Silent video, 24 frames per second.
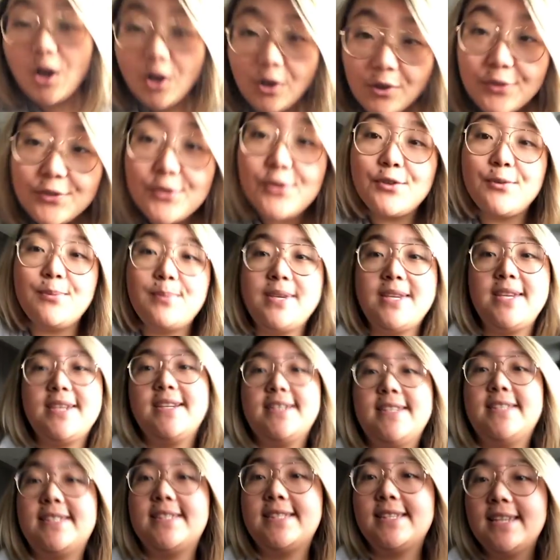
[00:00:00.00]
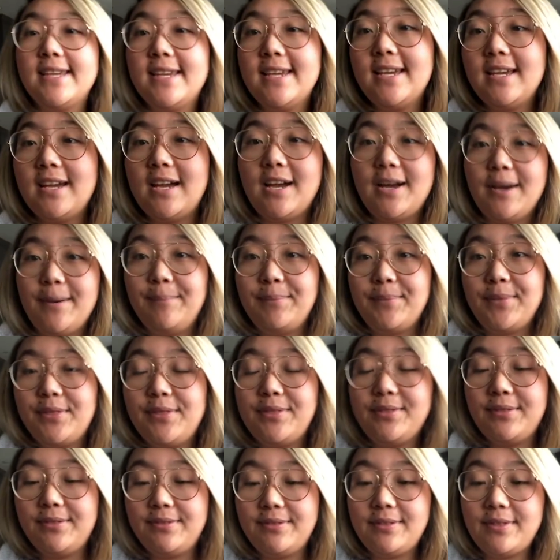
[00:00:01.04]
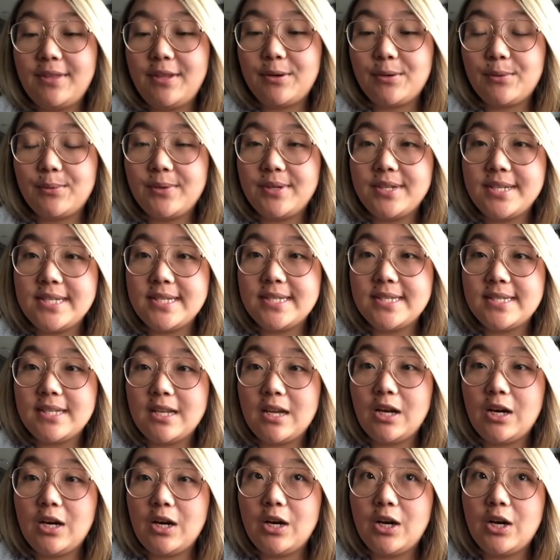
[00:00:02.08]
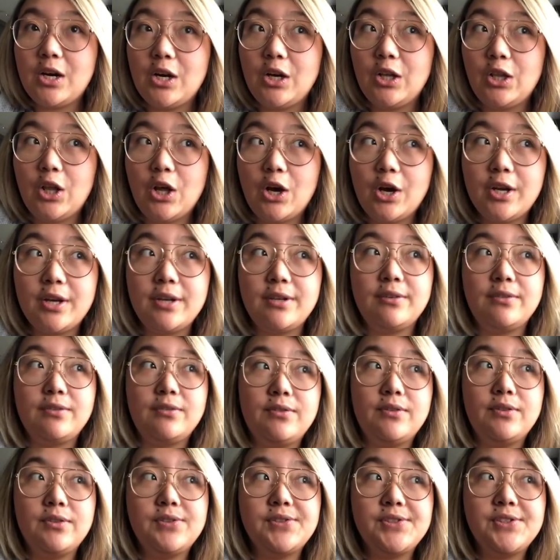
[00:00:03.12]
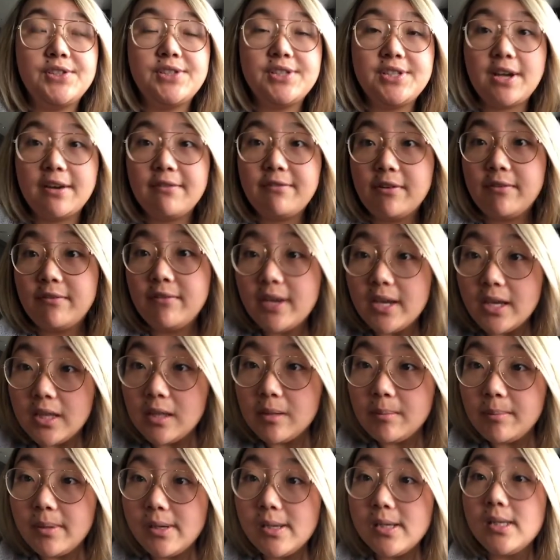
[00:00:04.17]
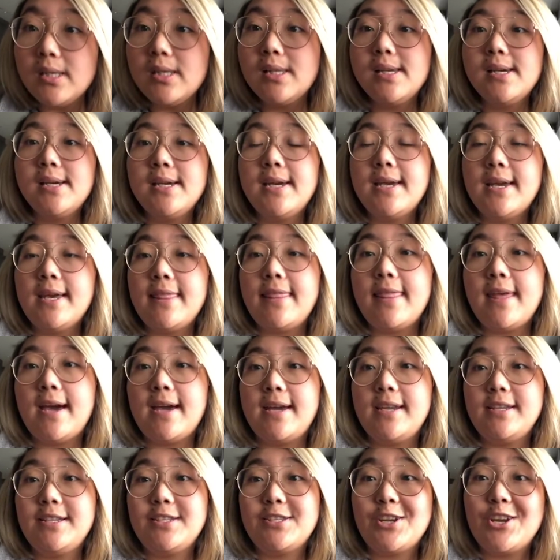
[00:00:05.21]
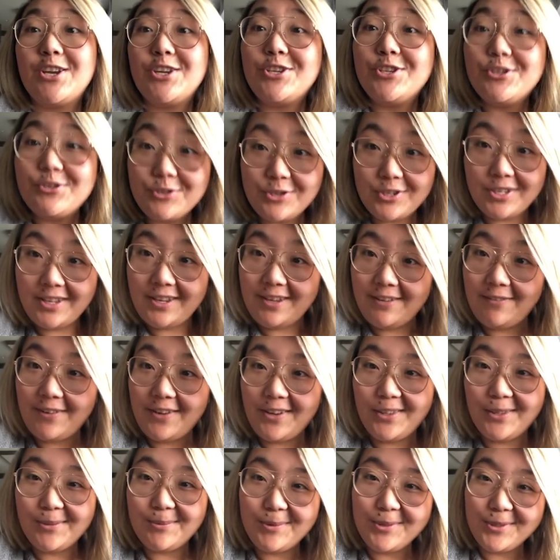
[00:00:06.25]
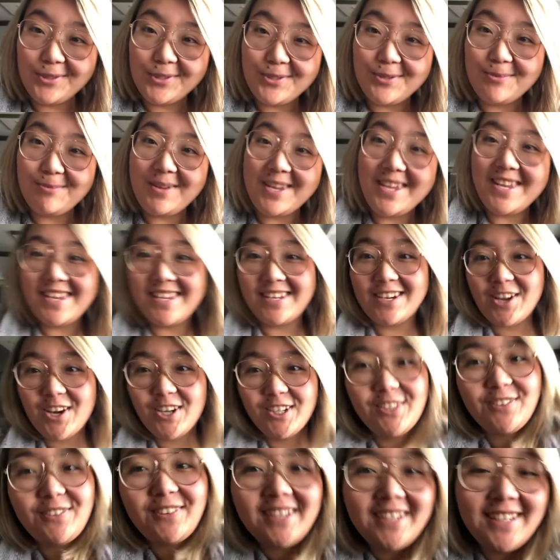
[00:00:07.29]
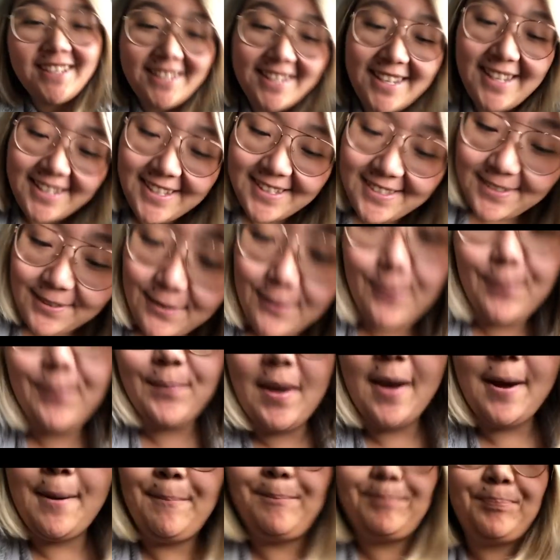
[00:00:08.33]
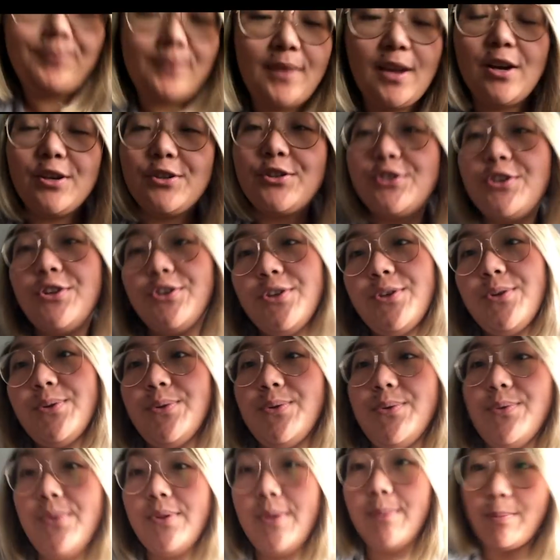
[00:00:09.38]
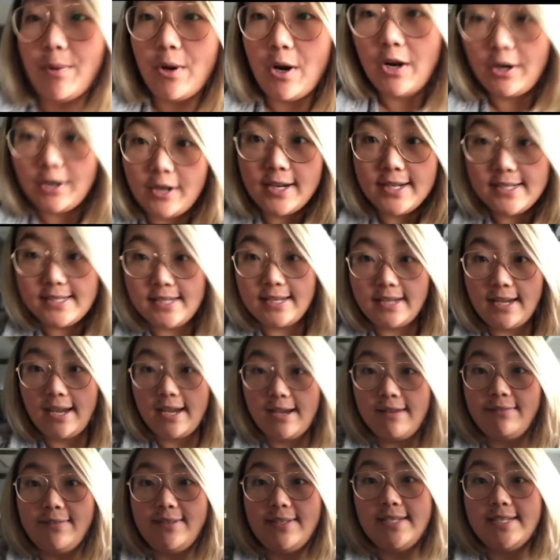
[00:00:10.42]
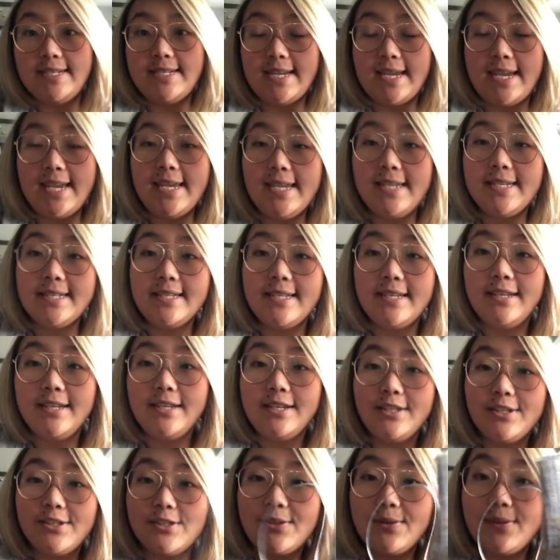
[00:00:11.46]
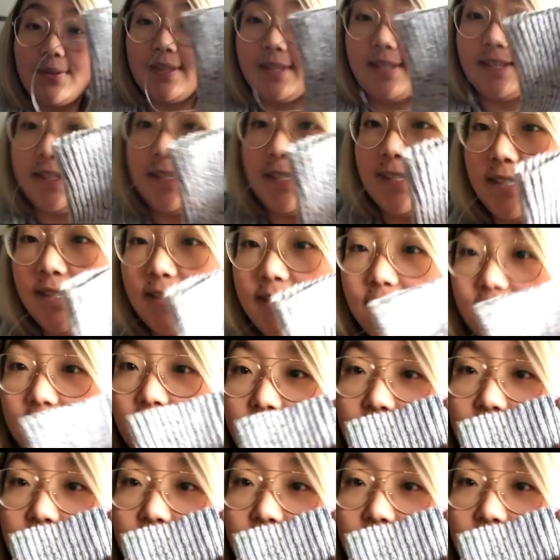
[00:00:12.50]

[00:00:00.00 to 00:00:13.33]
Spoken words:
Also because there was a lot of stuff available that is not usually available to me in Ottawa. So I'll show you the progress I have to date. So this